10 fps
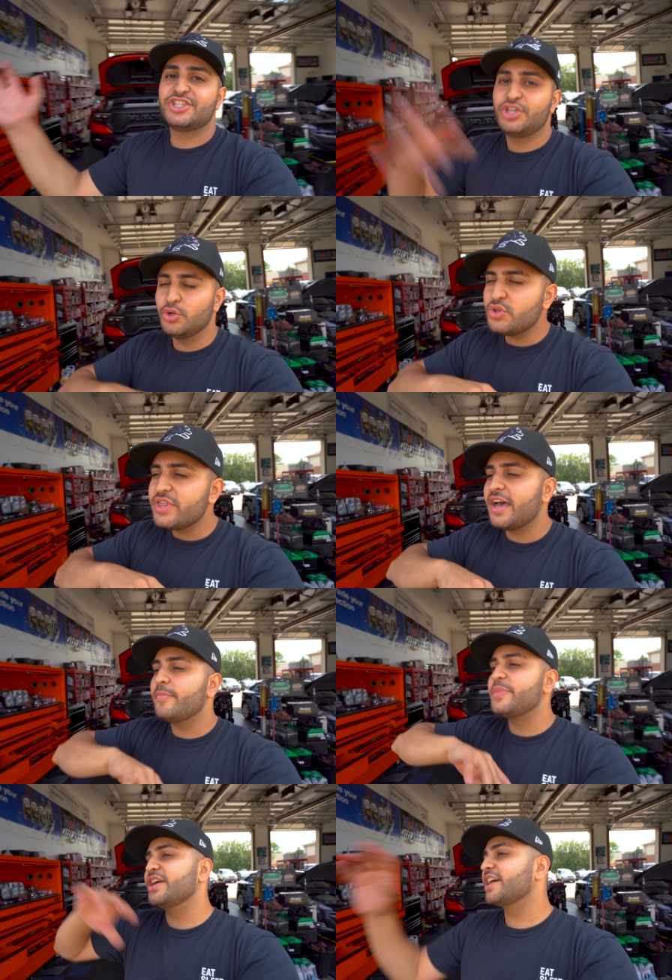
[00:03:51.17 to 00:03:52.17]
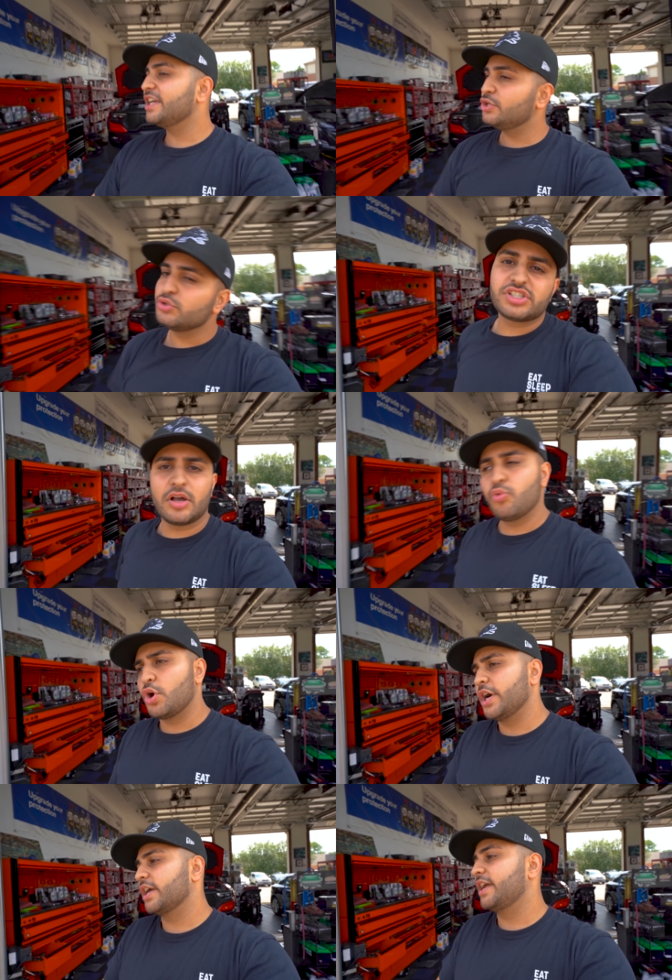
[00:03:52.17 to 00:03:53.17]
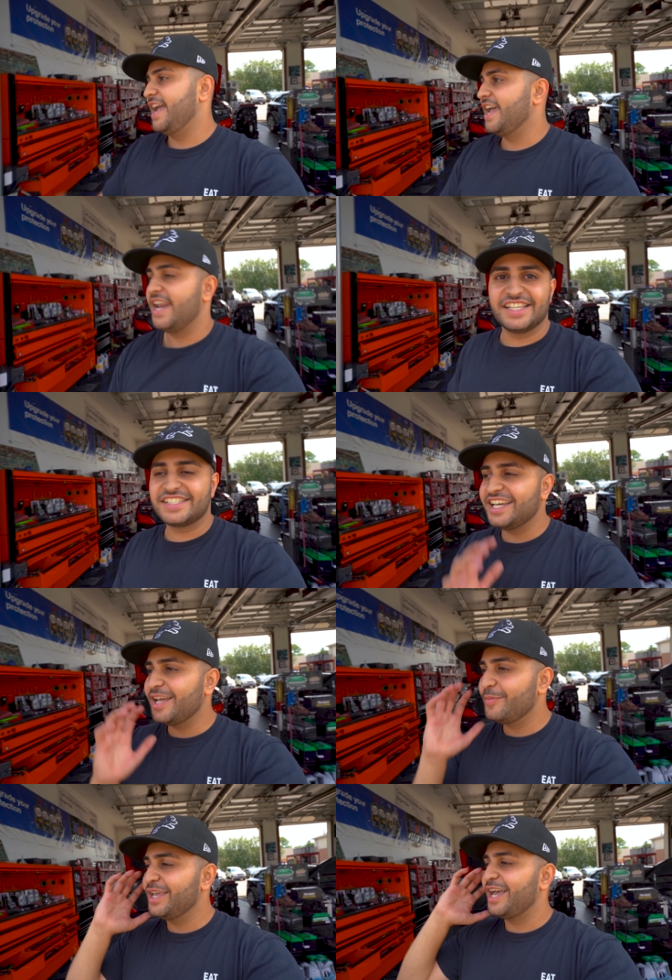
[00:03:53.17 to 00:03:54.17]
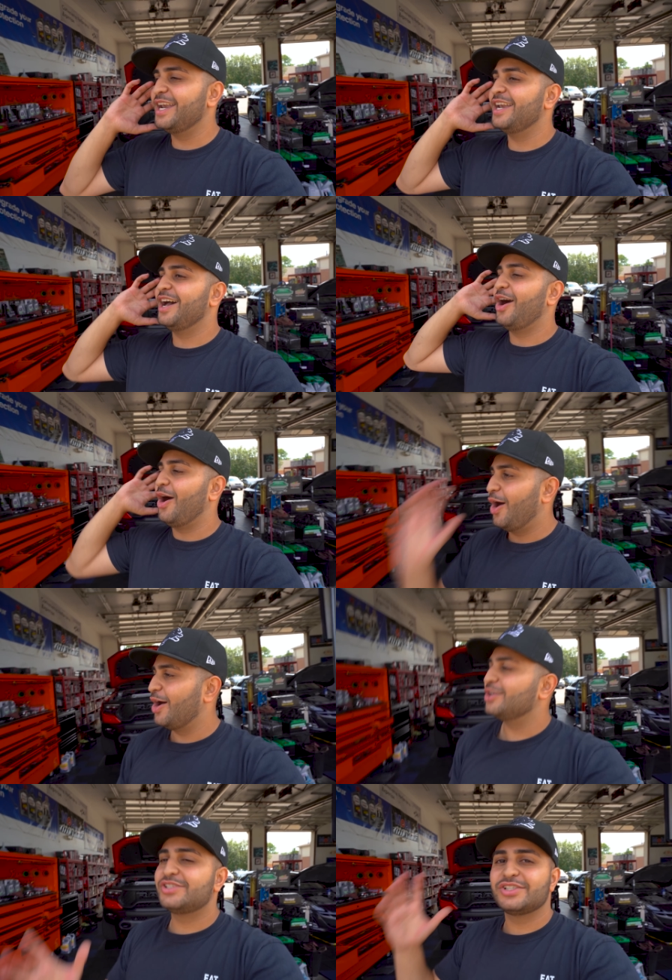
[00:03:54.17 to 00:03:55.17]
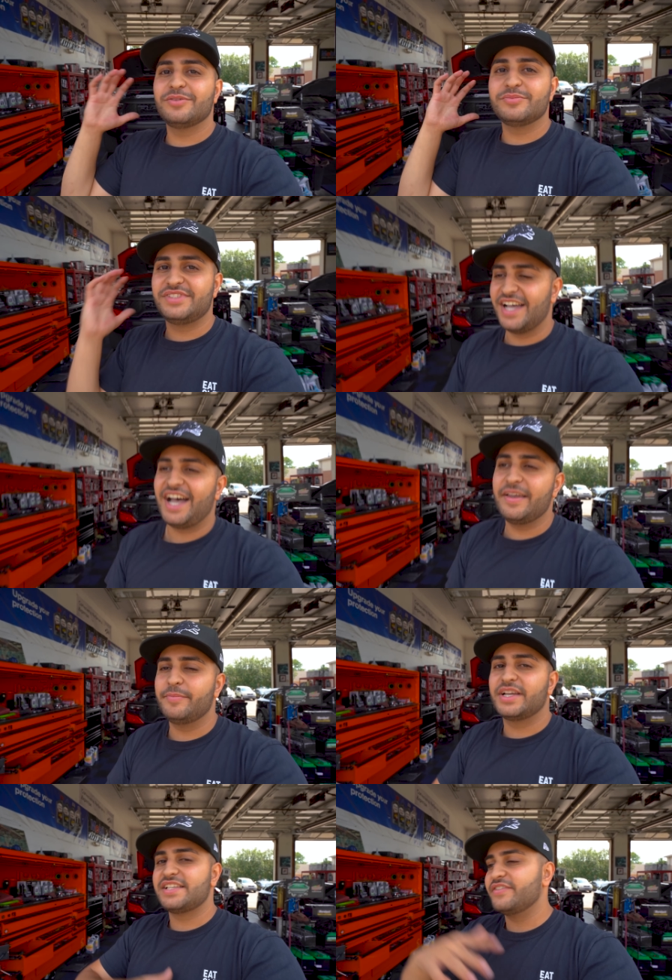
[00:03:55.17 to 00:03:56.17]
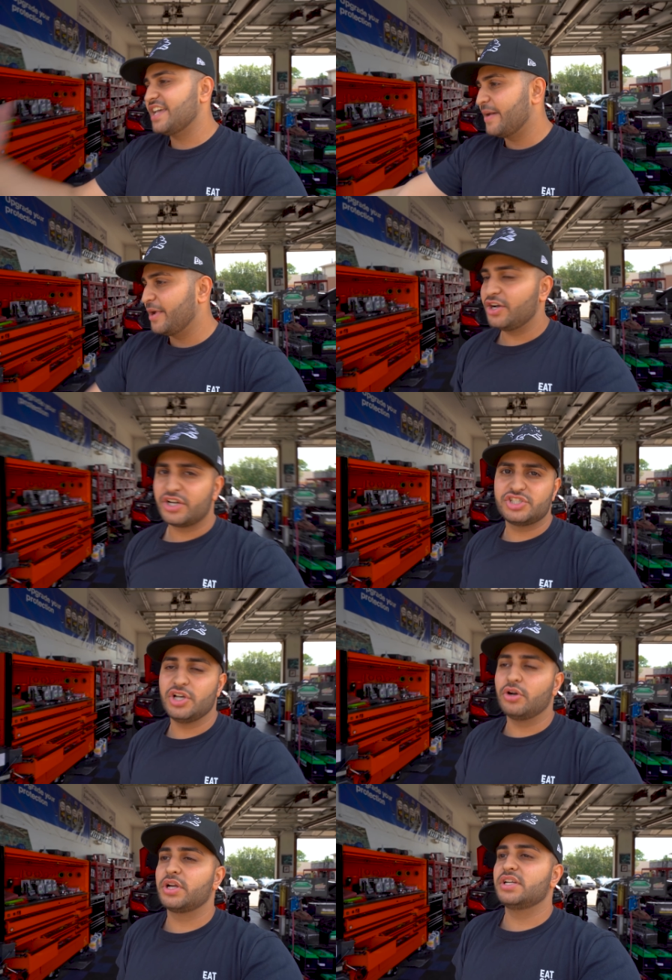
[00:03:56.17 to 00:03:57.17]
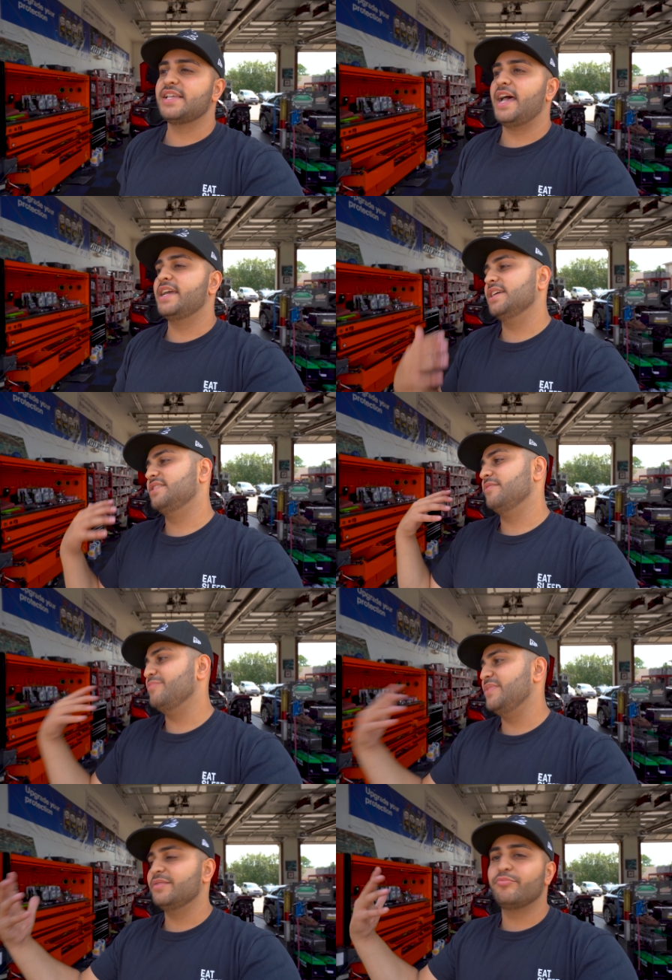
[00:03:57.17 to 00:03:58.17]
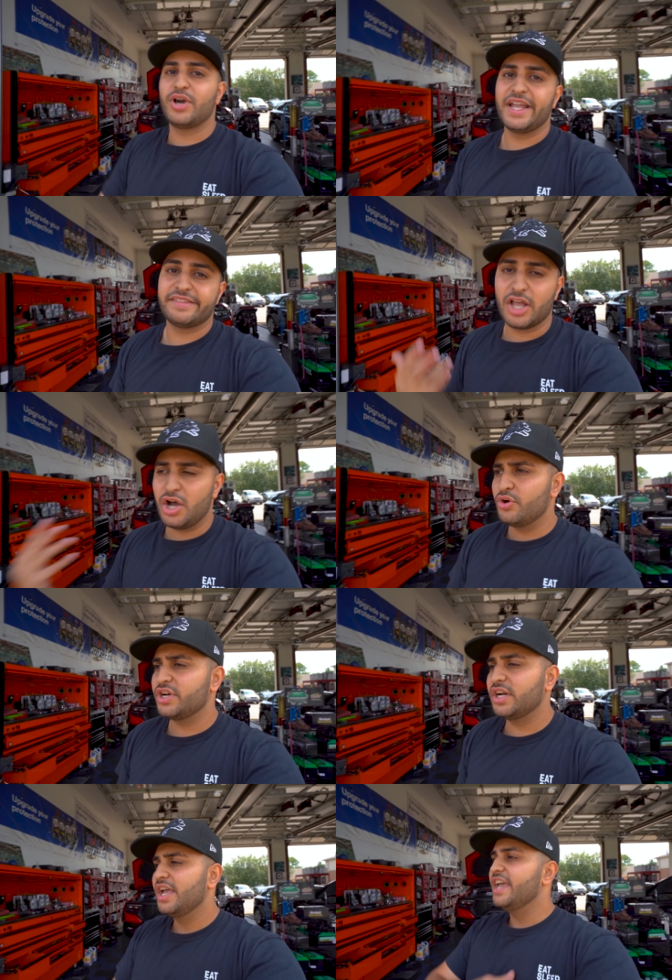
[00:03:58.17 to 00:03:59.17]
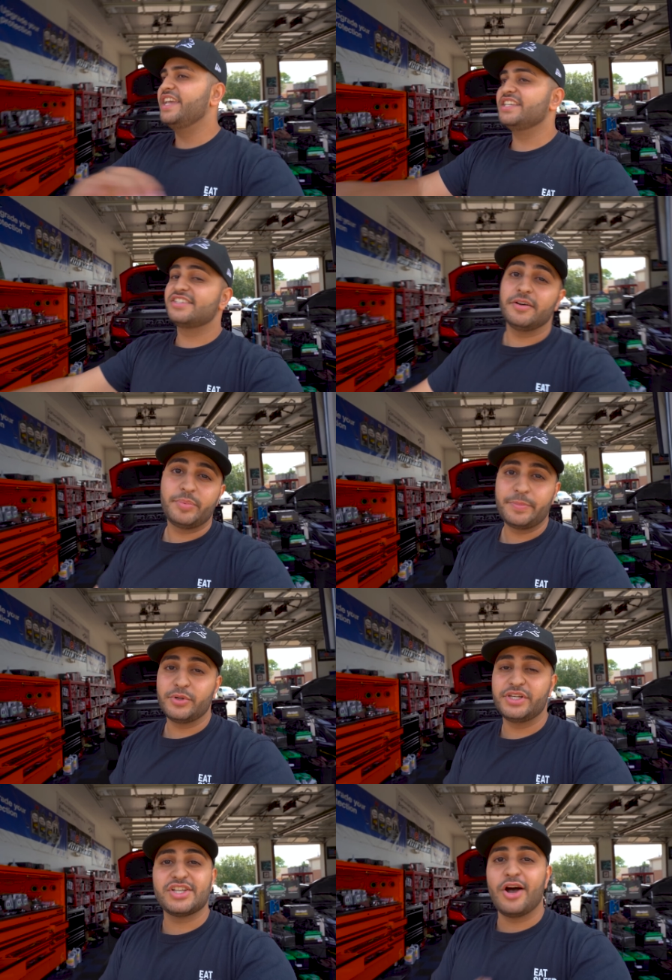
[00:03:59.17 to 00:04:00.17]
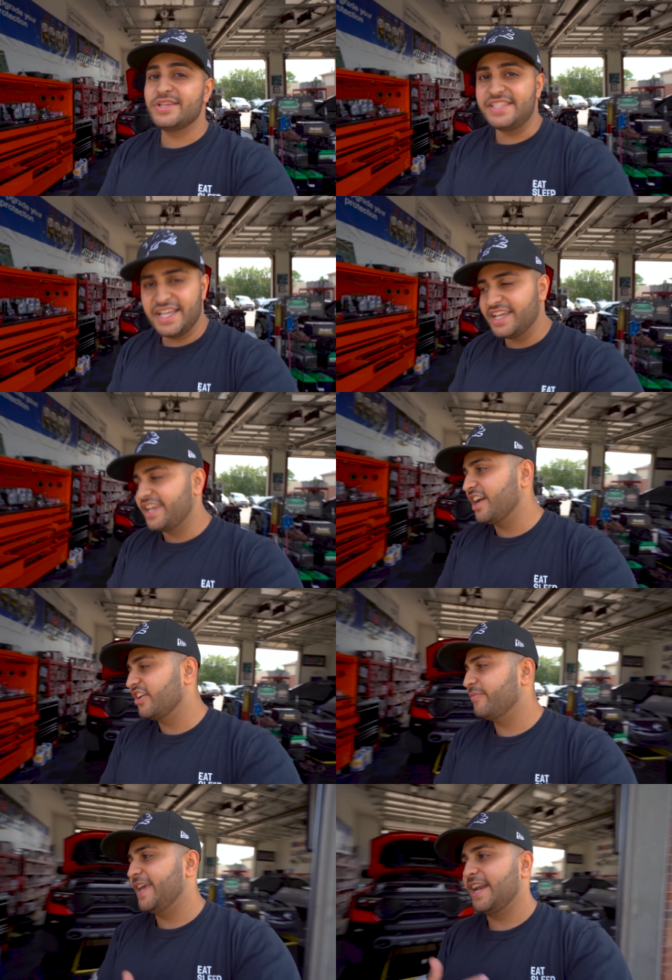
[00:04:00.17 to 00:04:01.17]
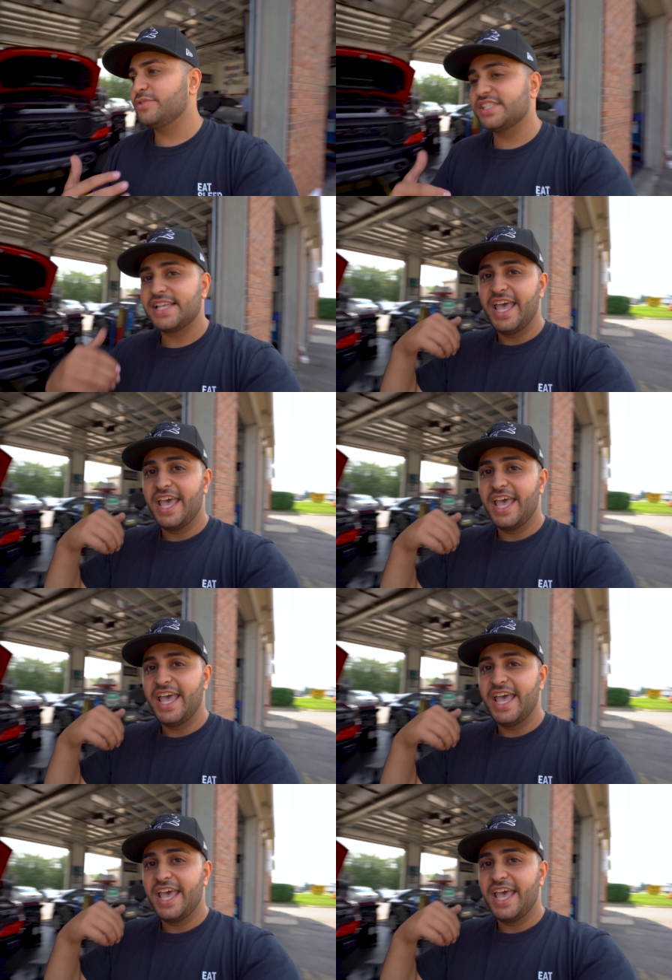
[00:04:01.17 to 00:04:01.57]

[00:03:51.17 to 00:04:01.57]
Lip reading: to them. They're gonna do some work, and it's gonna be an awesome time, because every time I go to jokerz, I get to meet Brett, the owner. He's good people. He's always taking care of me, and I'm just